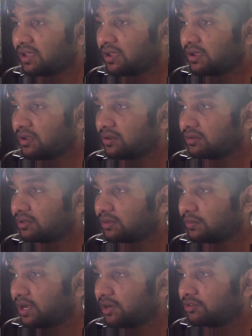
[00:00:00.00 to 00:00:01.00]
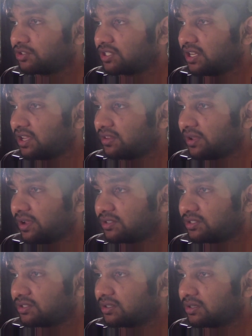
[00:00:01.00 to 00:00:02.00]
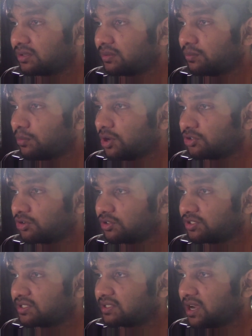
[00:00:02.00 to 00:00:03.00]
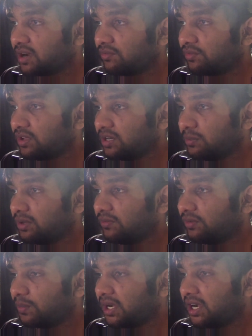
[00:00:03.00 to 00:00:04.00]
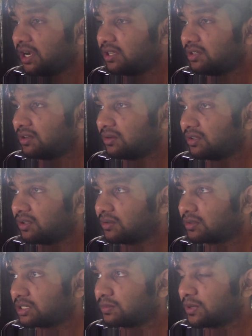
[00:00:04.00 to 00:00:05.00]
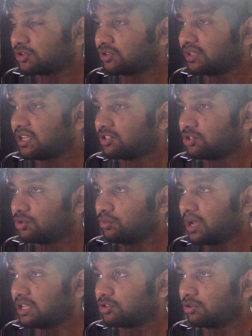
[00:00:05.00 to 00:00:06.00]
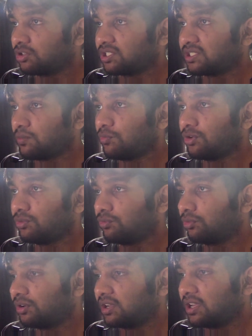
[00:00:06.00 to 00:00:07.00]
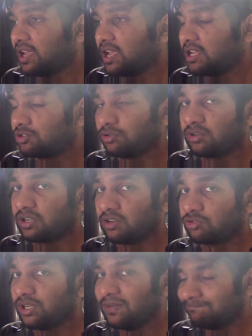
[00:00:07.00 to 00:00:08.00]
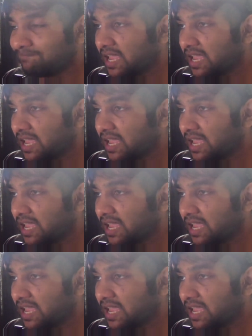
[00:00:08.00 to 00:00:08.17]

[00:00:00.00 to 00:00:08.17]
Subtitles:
And I understand that MonsterArts is kind of in a bit of a bind, special thanks to a certain someone running a certain country.